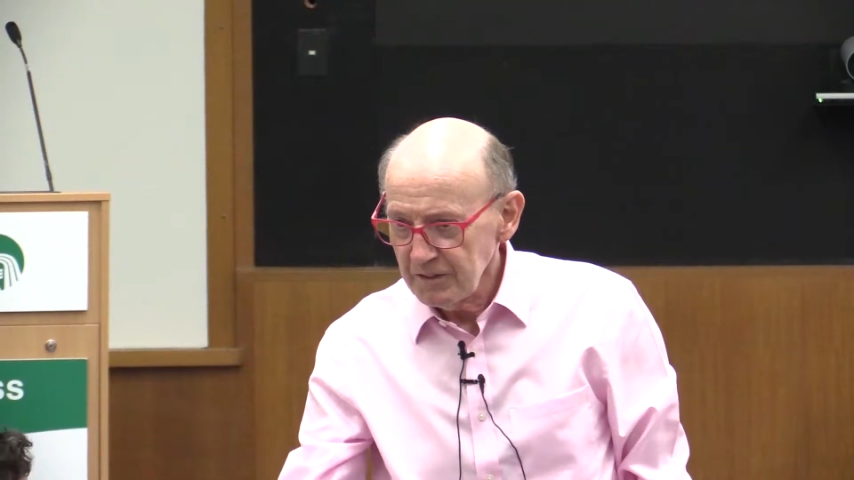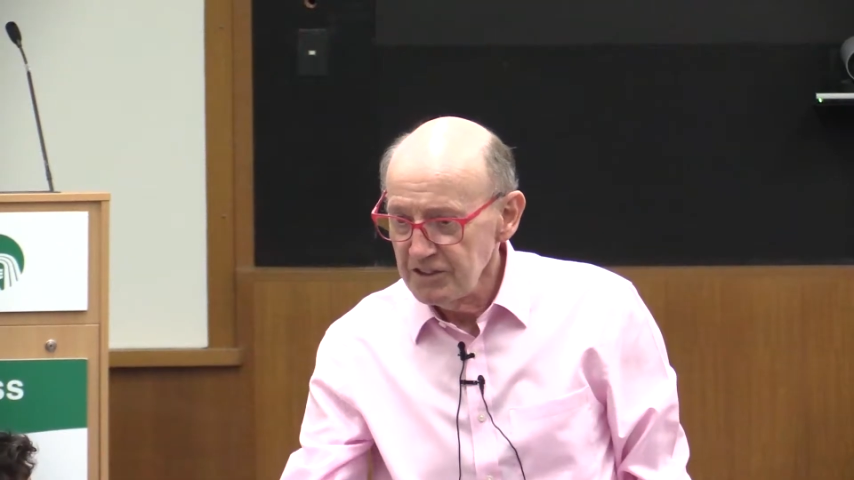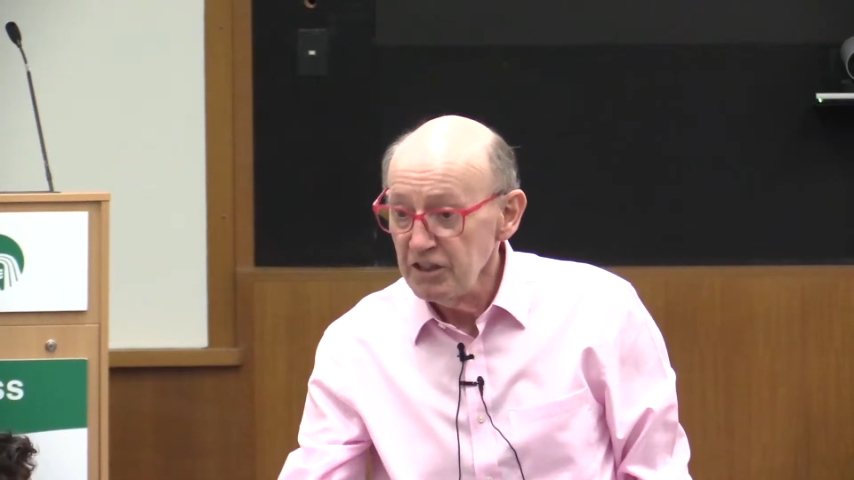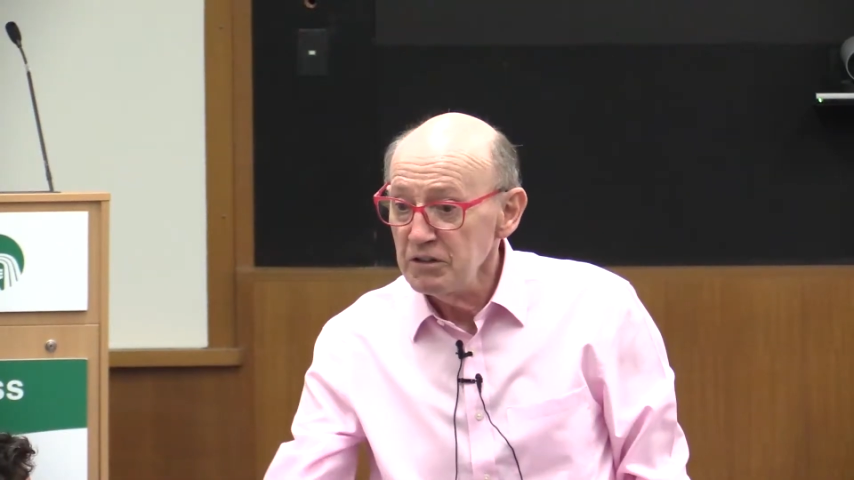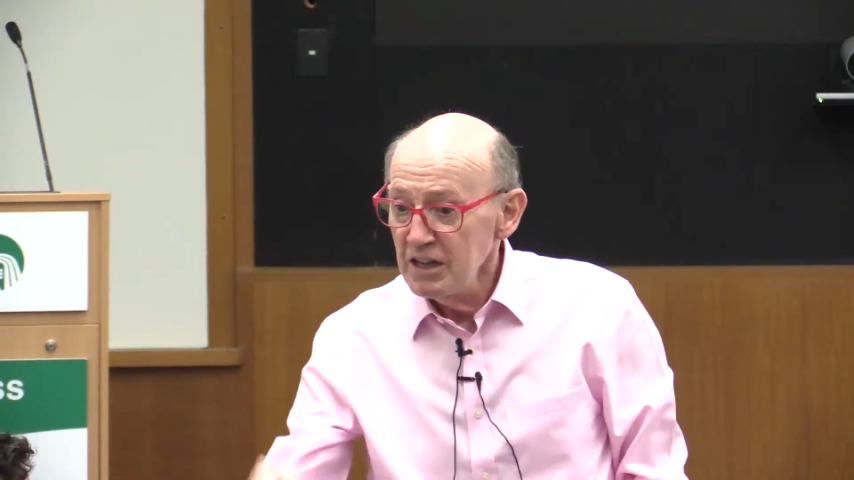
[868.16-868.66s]

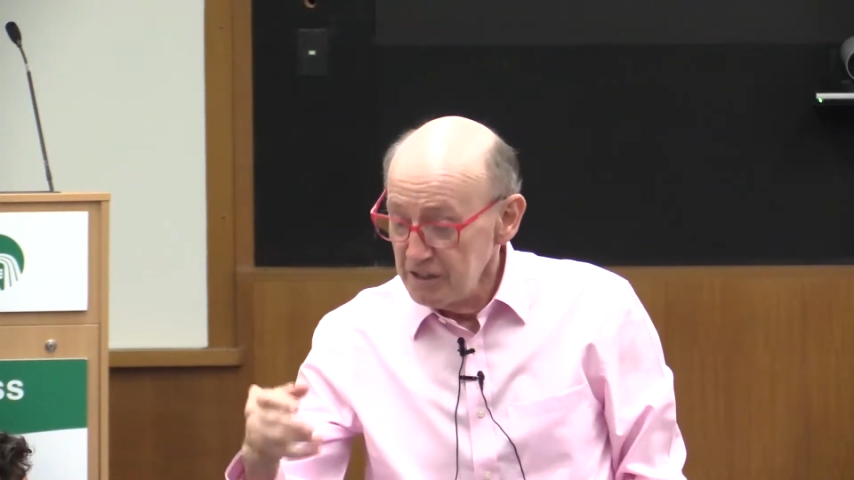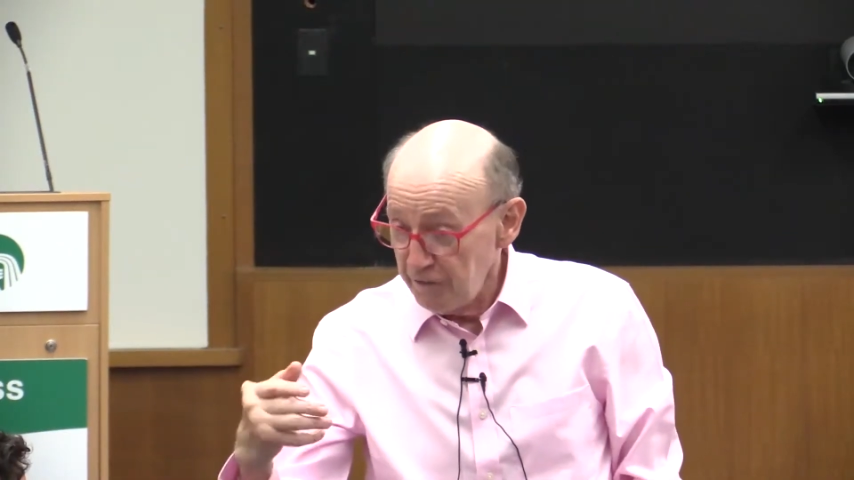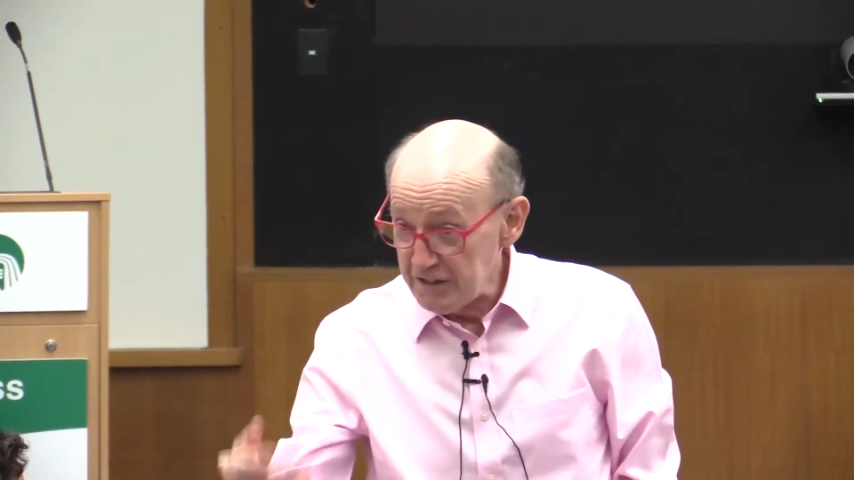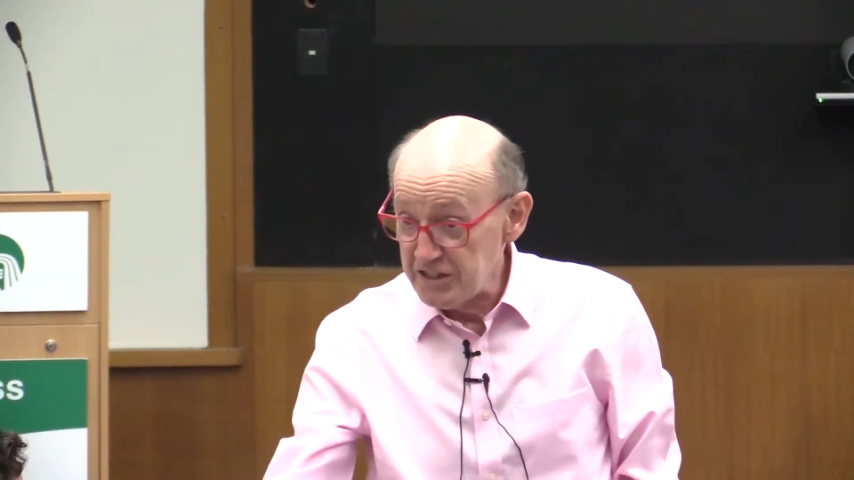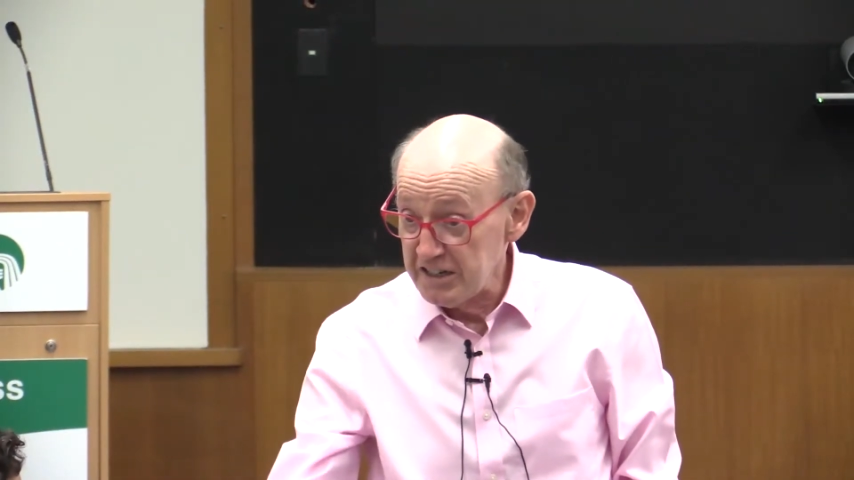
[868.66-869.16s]
So, do you
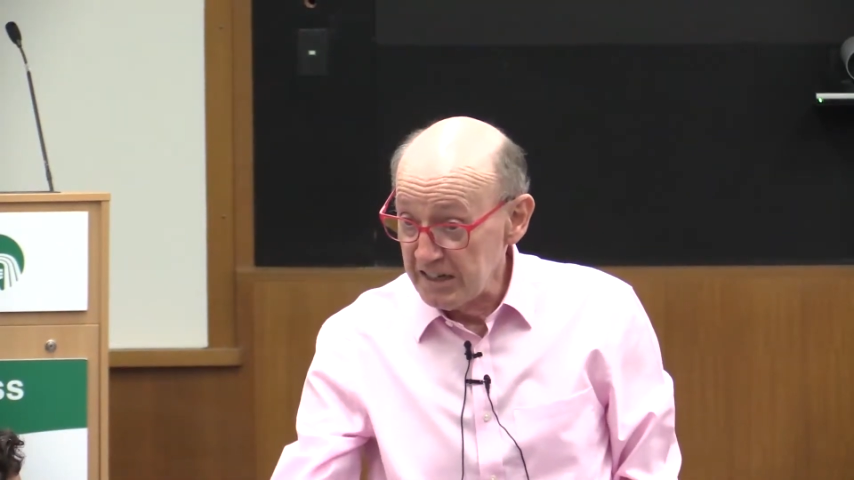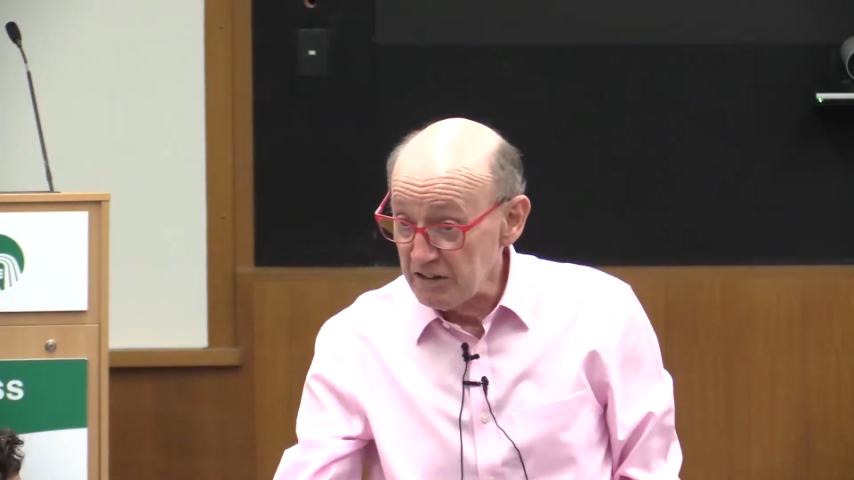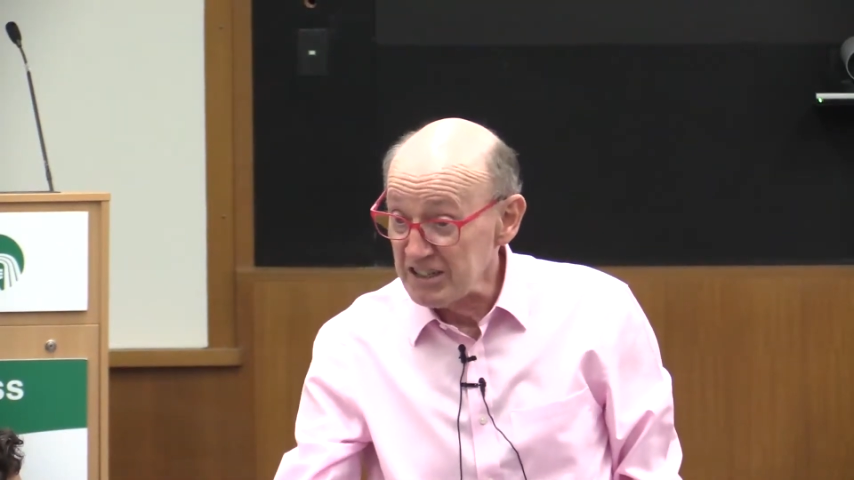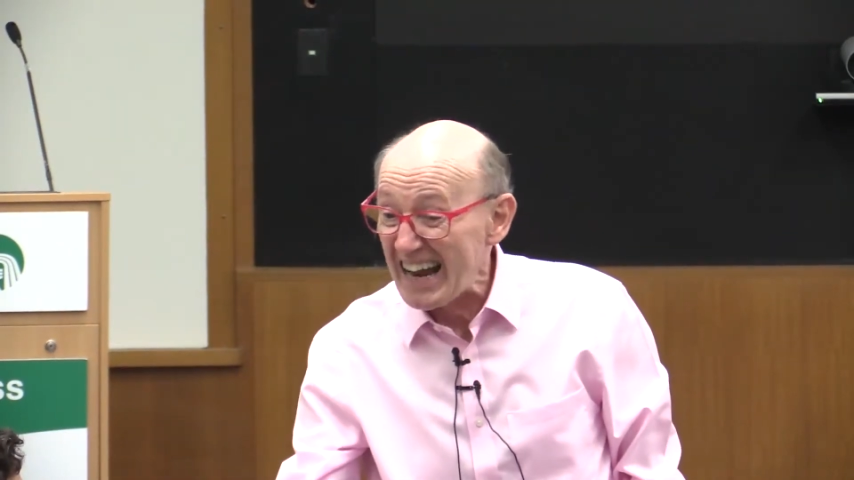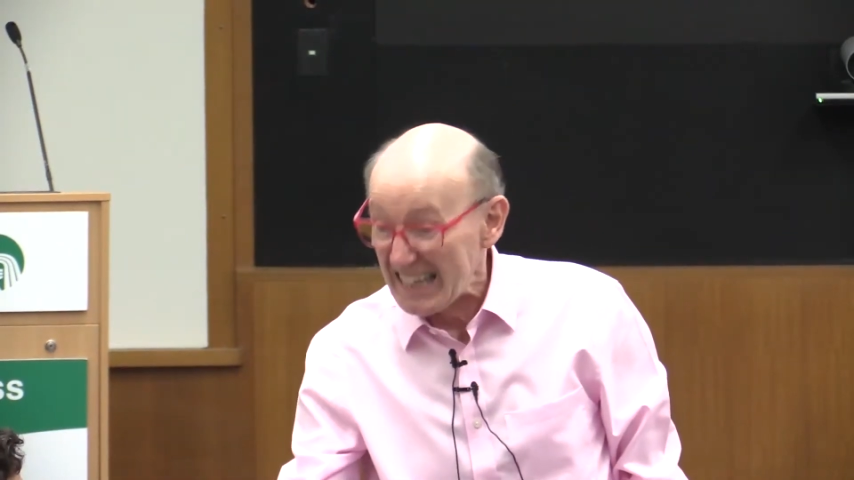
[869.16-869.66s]
fancy eating
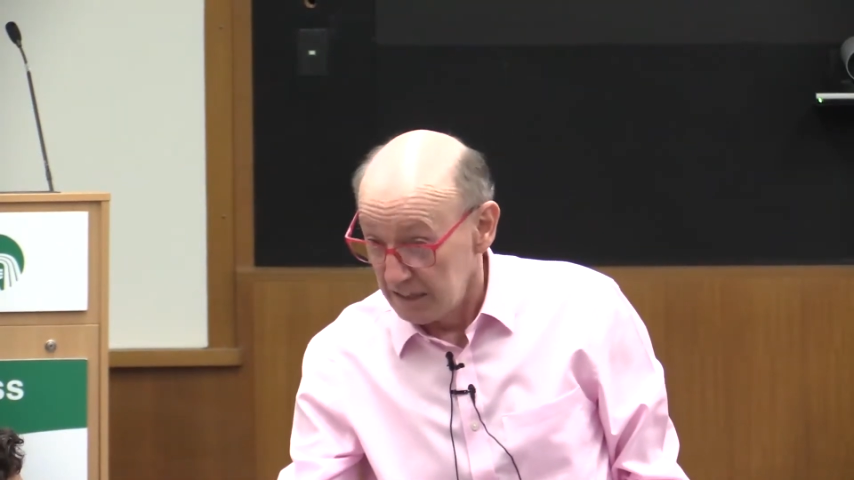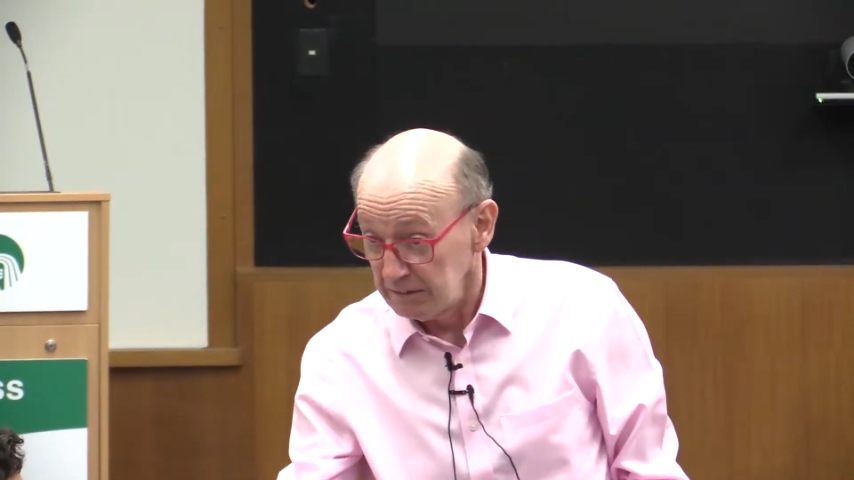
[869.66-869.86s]
out tonight?